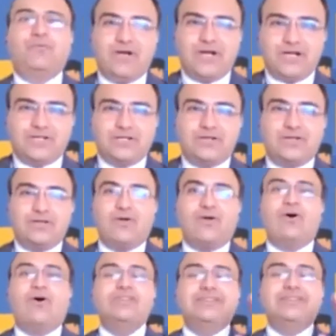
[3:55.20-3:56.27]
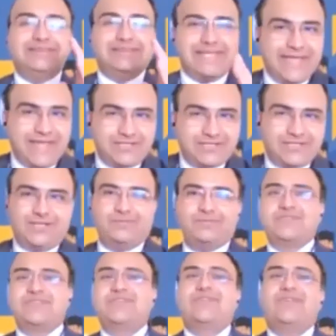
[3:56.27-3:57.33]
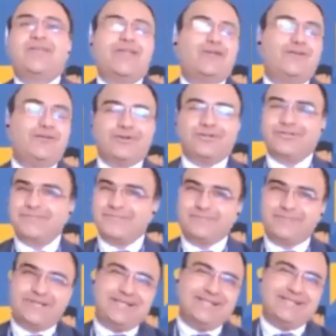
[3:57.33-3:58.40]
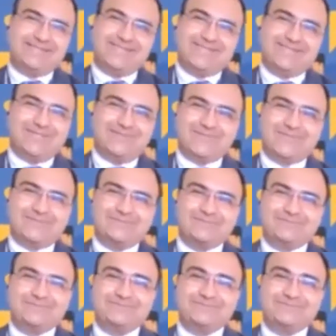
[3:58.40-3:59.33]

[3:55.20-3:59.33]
work on their terms and not on somebody else's terms.